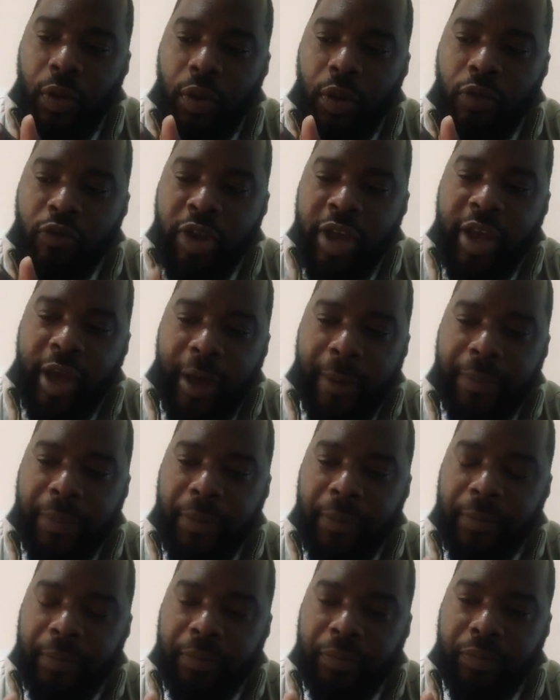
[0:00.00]
recap.
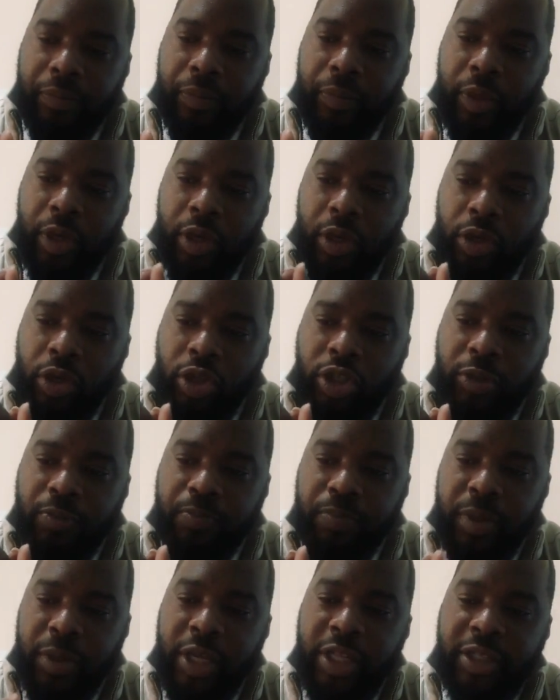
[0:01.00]
Your
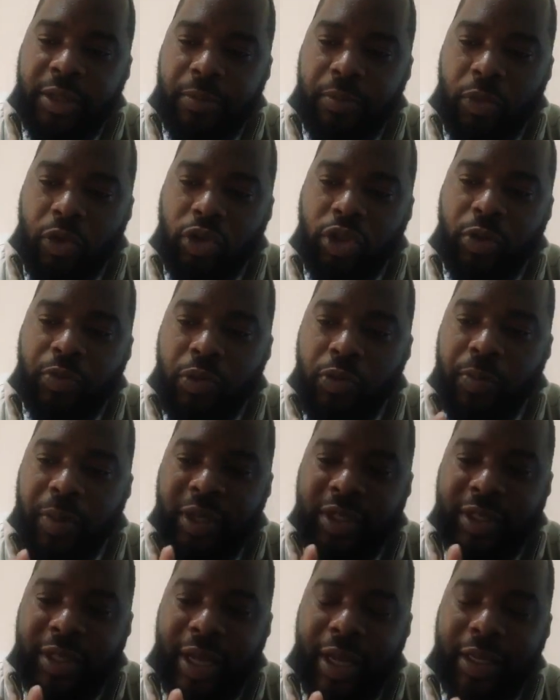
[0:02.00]
split multiple
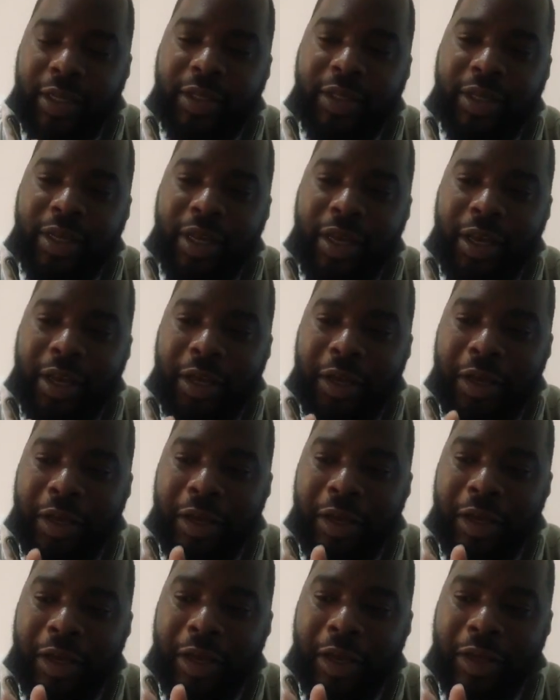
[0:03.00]
personality
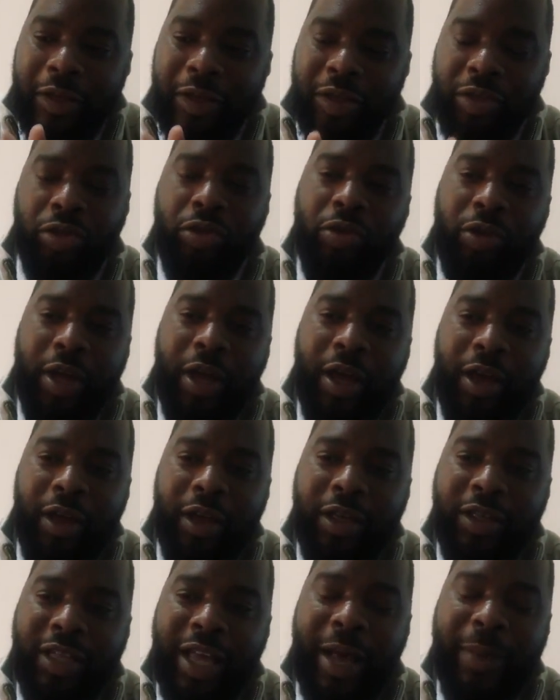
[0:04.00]
disorder
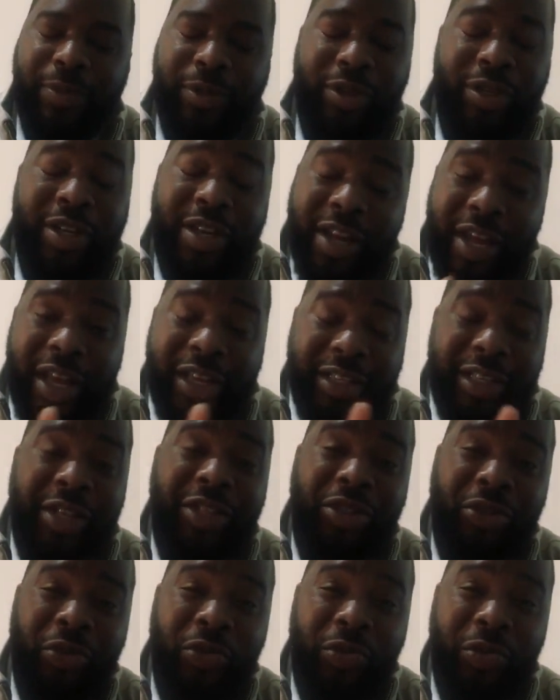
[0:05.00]
is absolutely
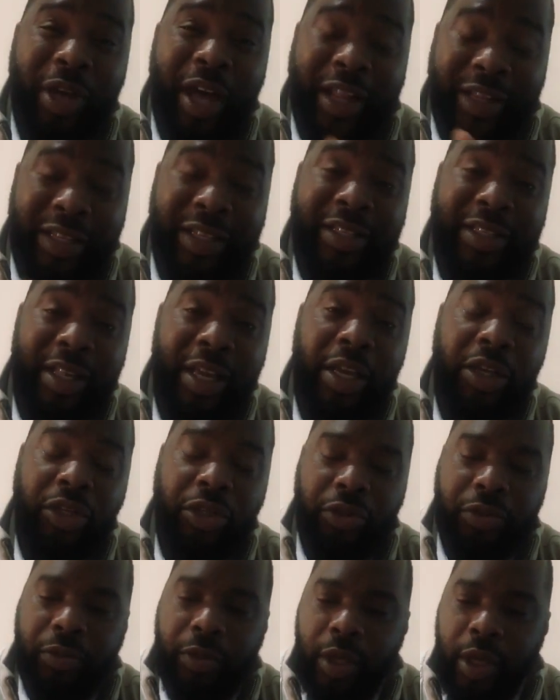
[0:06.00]
essential at this
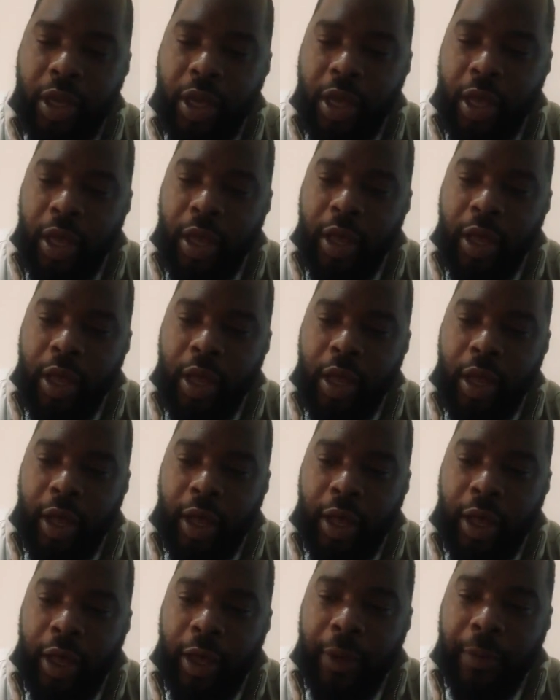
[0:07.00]
stage.
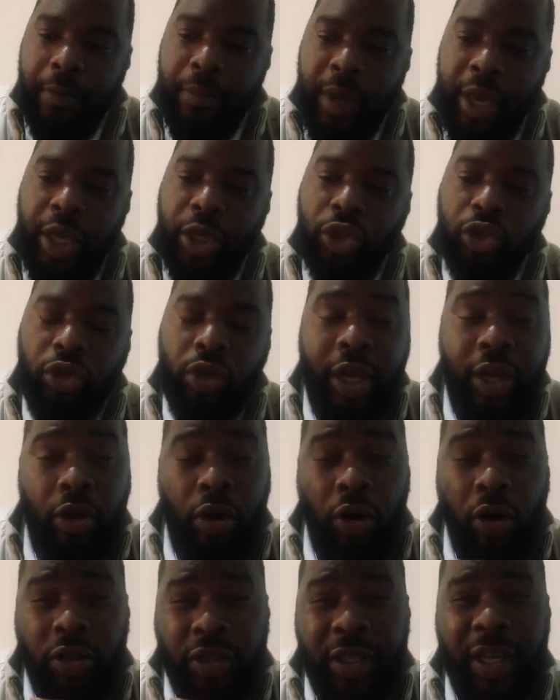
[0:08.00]
Making sure that you're
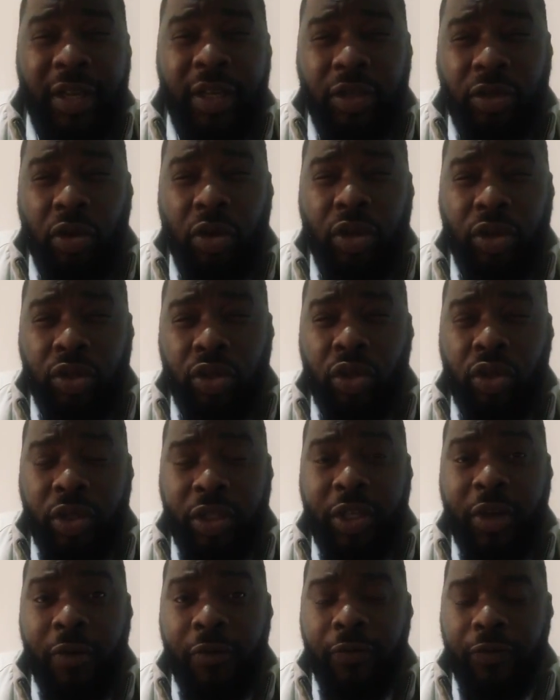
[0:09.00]
constantly talking to
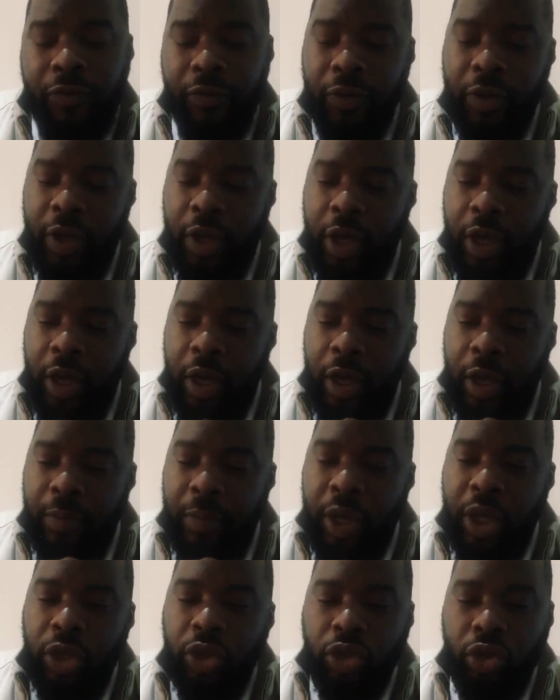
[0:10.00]
yourself.
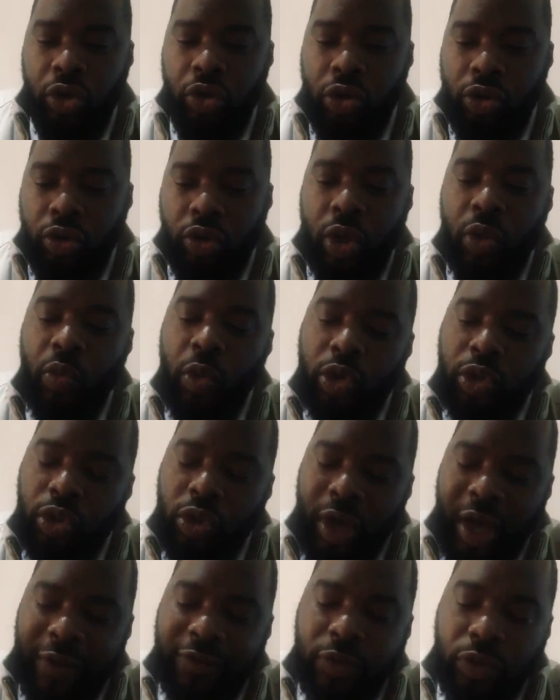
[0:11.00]
Making sure you're doing what
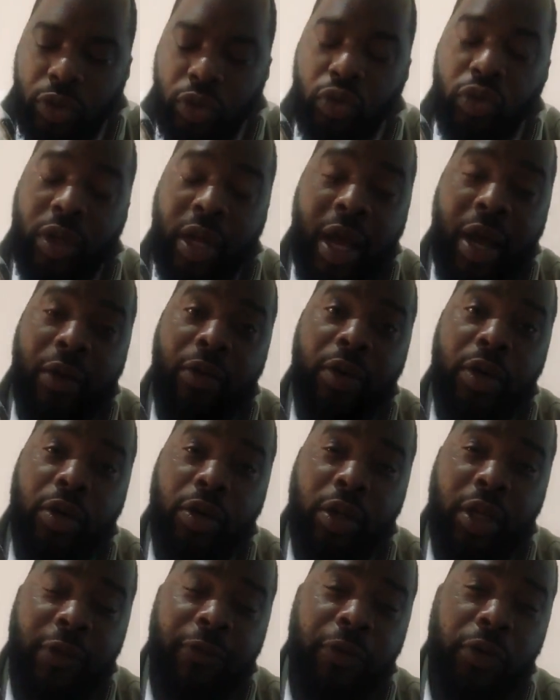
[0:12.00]
you have to do now in
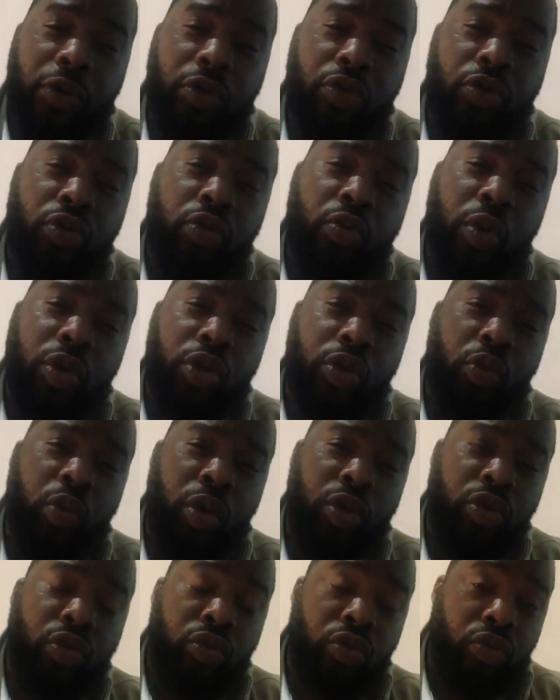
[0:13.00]
order for you to do what you
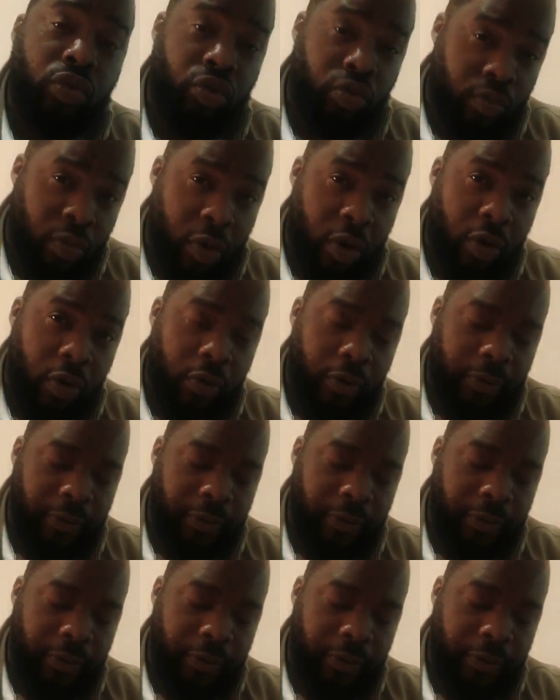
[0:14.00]
want to do tomorrow.